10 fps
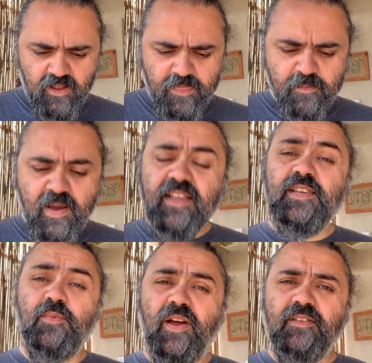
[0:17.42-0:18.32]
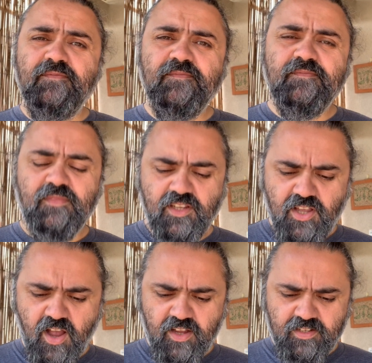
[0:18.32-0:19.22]
The mighty one,
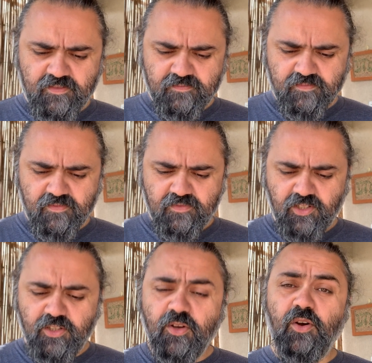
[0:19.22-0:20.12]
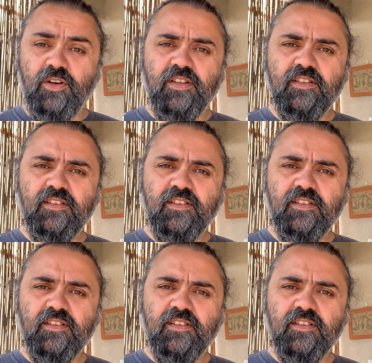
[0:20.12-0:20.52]
God, the Lord,